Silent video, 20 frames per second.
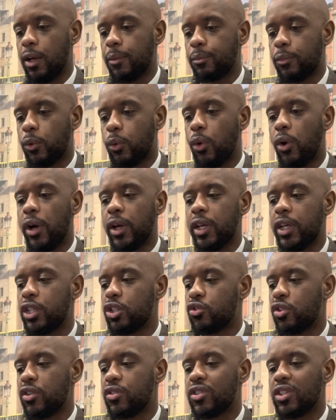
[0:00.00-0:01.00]
Quite
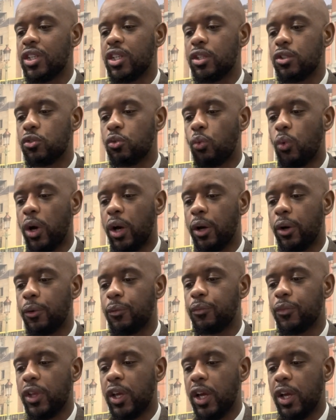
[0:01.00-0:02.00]
interesting as
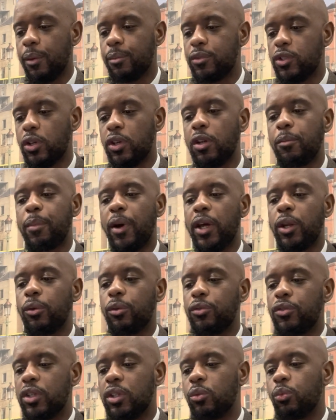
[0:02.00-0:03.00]
well, solar
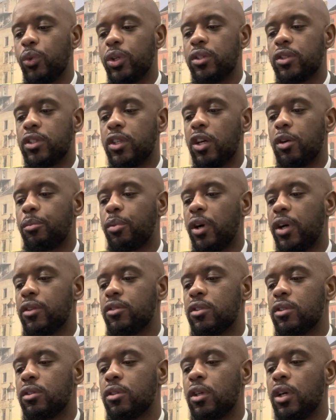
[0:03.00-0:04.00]
panels and wind
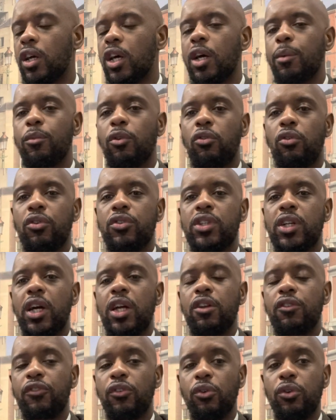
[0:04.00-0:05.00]
turbines across
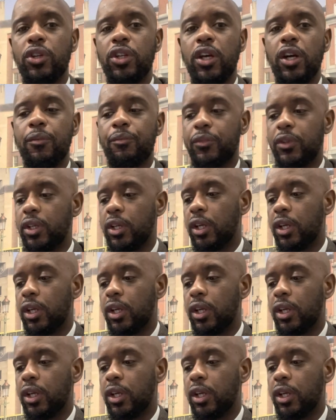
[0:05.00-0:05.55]
California,